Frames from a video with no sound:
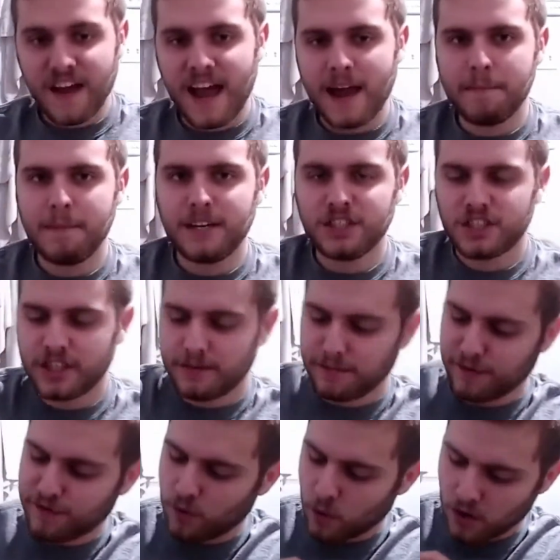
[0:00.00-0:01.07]
I hadn't mentioned it
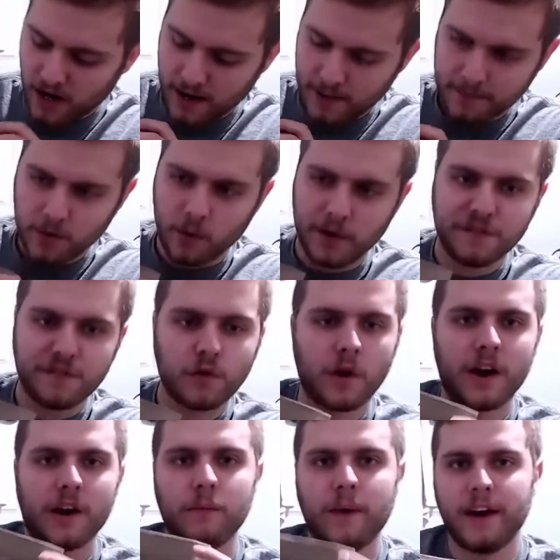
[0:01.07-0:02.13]
before, I'm going
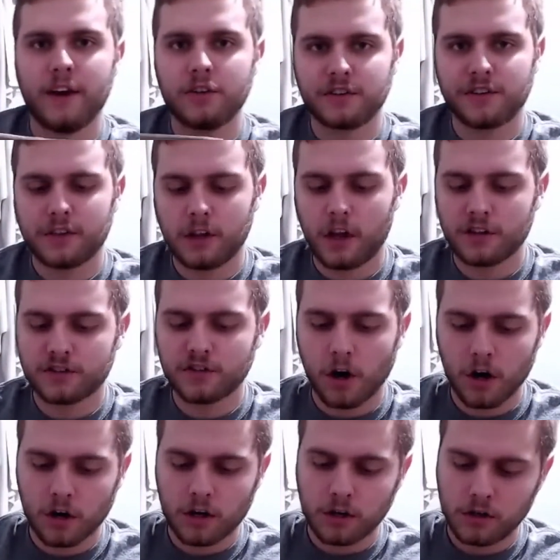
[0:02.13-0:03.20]
for a Raiders of the Lost
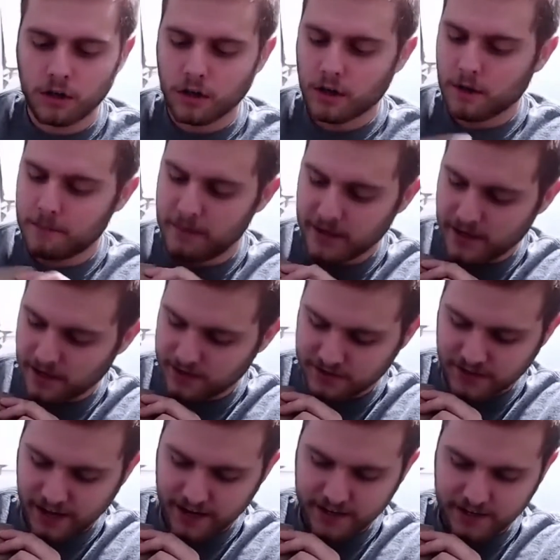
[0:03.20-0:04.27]
Ark look, because
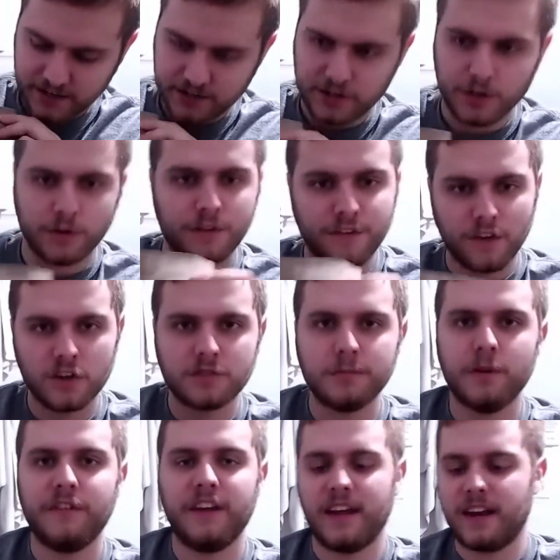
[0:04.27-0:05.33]
that is, the first
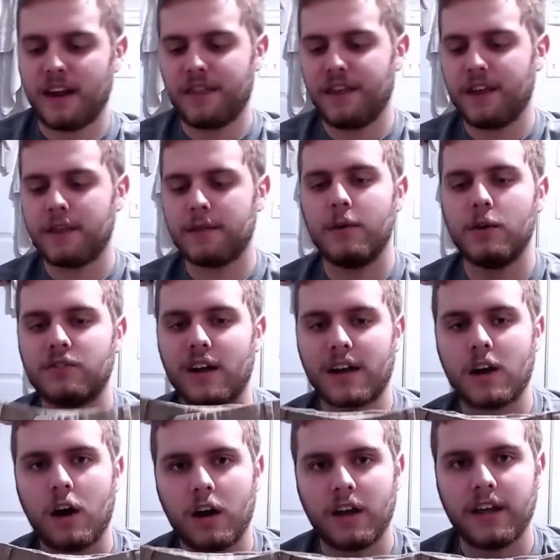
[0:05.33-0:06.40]
movie, and I think the most
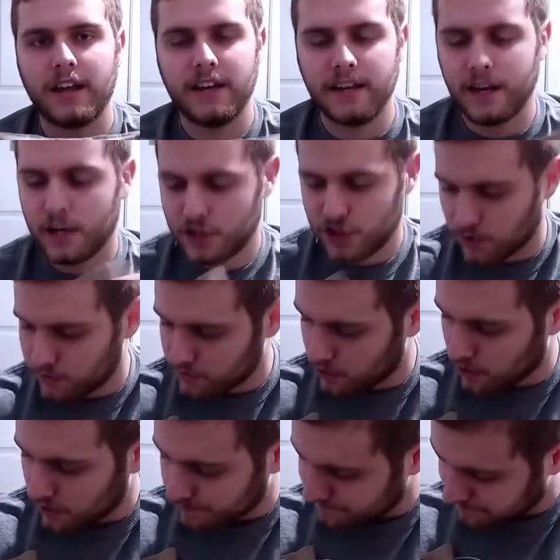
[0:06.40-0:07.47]
iconic Indiana Jones
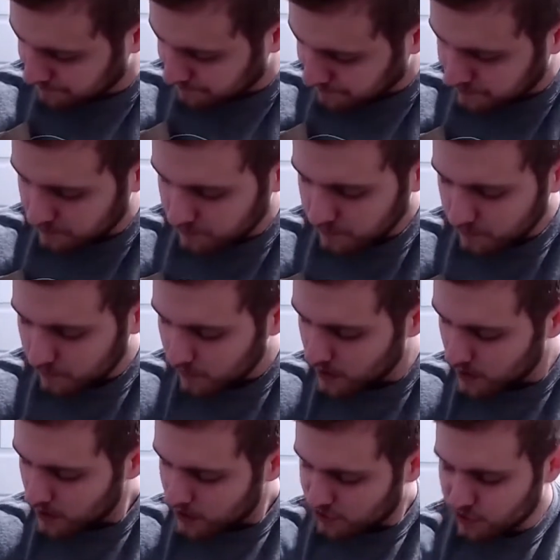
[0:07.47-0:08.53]
look.
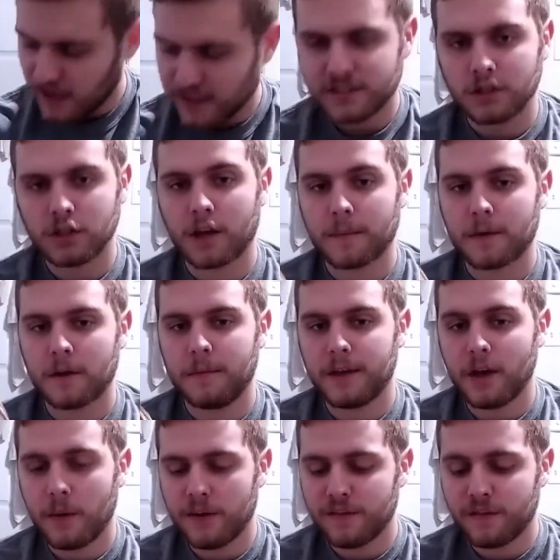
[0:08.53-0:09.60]
So that's the look I'm going to be
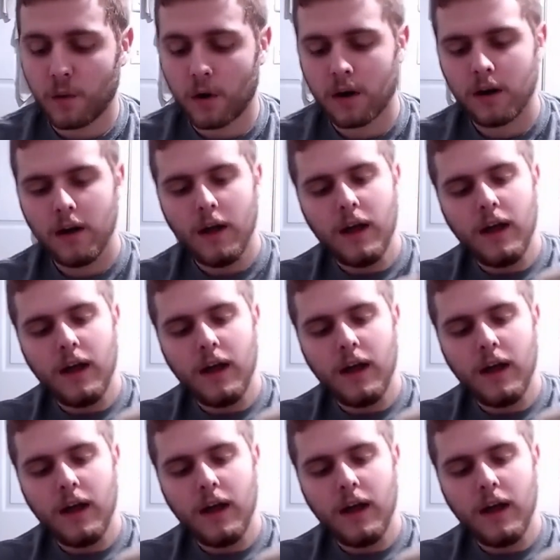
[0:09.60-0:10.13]
going for.